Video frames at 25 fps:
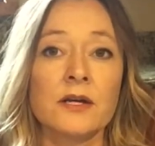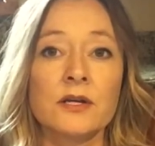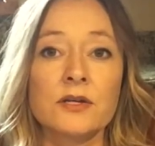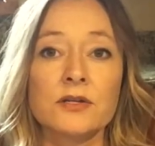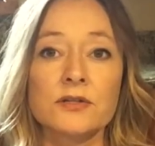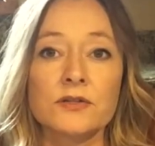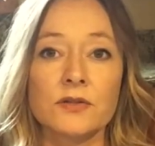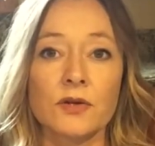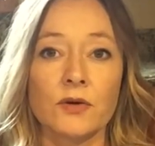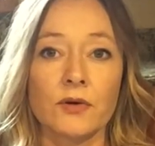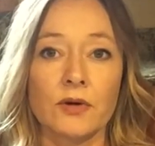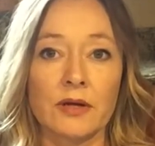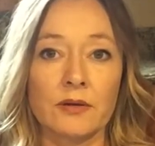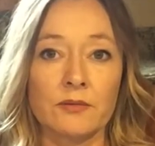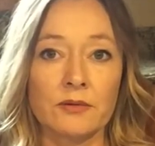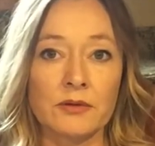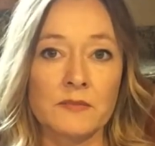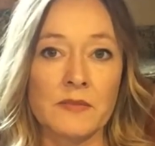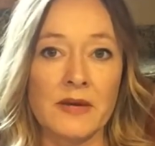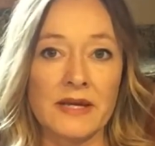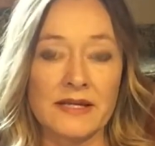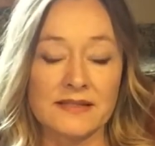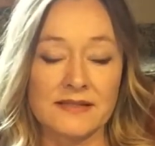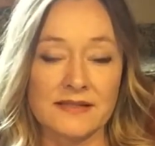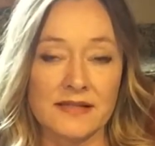So it would
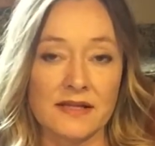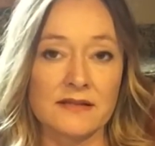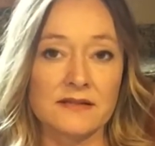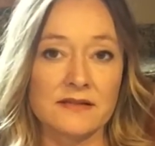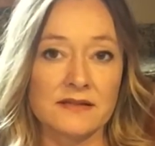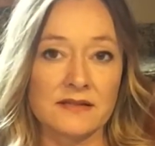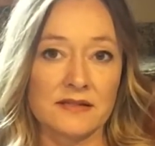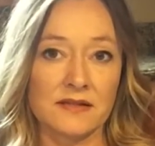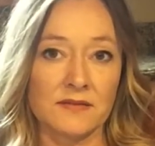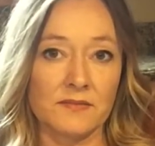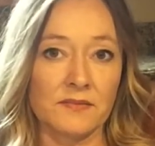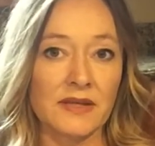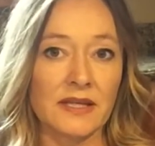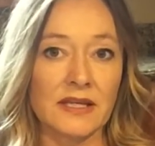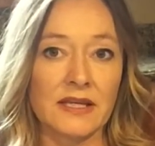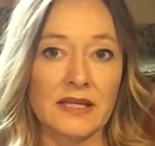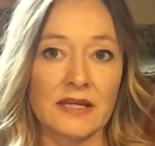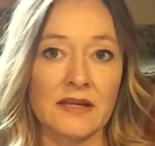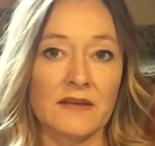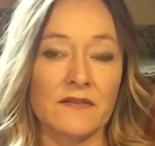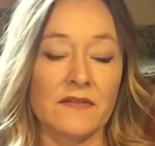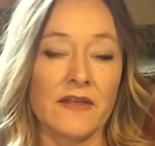make sense to me